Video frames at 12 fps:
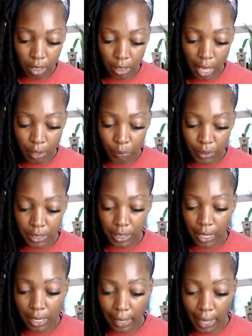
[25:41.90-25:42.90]
I don't want to say
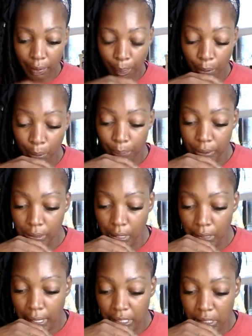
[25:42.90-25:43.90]
that lack of purpose.
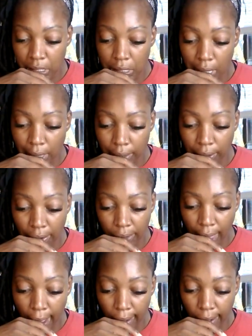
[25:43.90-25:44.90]
Let's just say like their
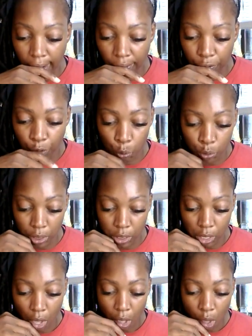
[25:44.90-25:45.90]
lack of
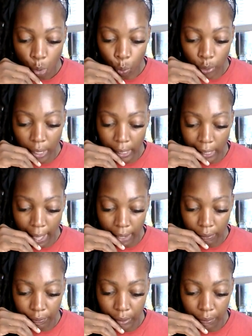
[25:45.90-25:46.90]
focus or that lack
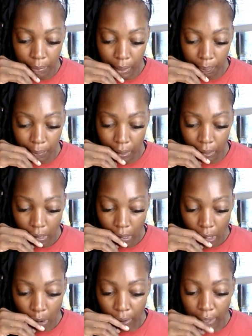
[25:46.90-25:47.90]
of commitment.
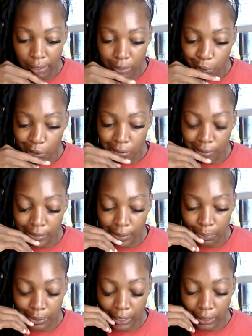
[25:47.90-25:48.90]
Okay, this person
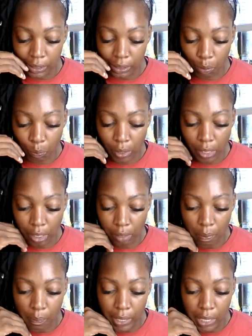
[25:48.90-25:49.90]
seems like it's someone that
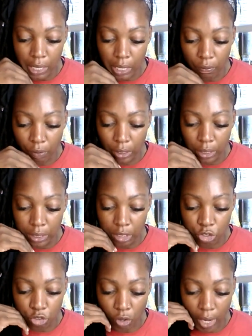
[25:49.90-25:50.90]
could be really
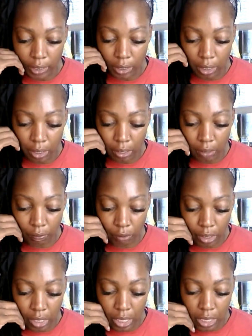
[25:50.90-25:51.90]
distracted,
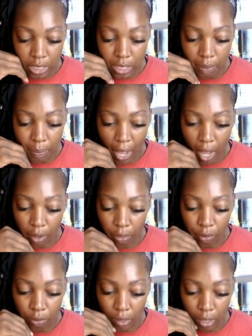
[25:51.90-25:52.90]
really easy by
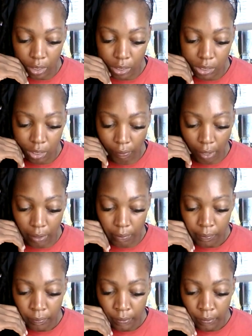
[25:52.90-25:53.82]
other things, right?